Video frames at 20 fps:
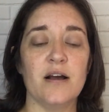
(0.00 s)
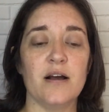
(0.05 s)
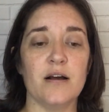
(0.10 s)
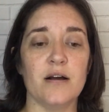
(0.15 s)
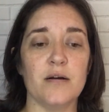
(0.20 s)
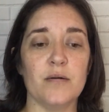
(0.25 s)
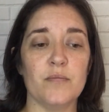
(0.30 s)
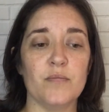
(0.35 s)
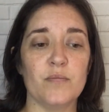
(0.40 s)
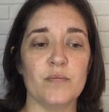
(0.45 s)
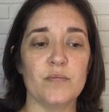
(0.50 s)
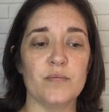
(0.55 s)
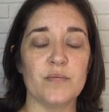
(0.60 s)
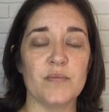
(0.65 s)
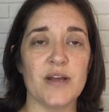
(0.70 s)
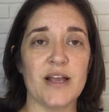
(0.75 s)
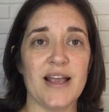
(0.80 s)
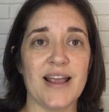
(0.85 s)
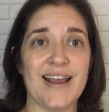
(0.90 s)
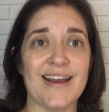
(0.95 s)

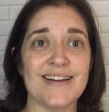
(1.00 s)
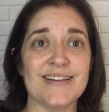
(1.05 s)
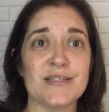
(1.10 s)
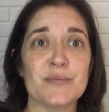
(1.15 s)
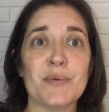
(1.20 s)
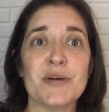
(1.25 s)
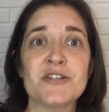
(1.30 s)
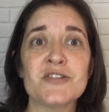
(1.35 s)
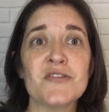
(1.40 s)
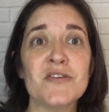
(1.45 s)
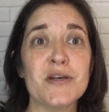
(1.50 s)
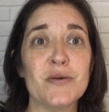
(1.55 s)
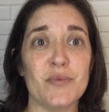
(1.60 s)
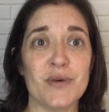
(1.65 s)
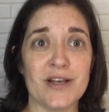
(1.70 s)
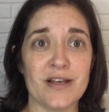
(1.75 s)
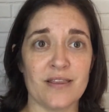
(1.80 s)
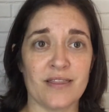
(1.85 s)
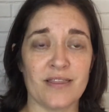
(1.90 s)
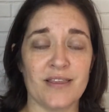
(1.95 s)
And especially
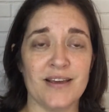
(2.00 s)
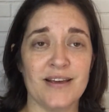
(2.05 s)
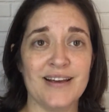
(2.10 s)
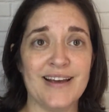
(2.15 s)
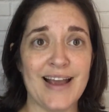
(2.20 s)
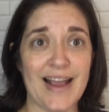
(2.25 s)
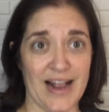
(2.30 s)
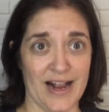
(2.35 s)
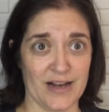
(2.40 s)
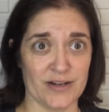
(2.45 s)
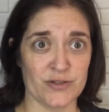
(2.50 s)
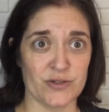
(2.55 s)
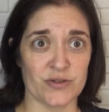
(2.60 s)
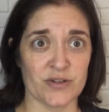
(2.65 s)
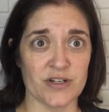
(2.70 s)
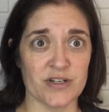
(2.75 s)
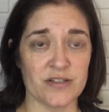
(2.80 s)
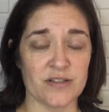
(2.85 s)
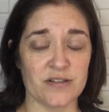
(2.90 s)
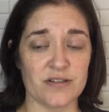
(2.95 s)
with
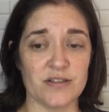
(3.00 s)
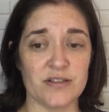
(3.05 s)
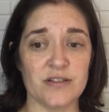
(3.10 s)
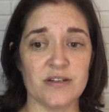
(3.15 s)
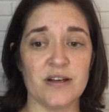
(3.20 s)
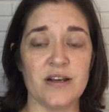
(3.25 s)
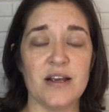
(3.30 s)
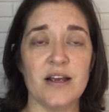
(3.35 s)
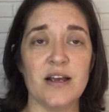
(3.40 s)
asterisks.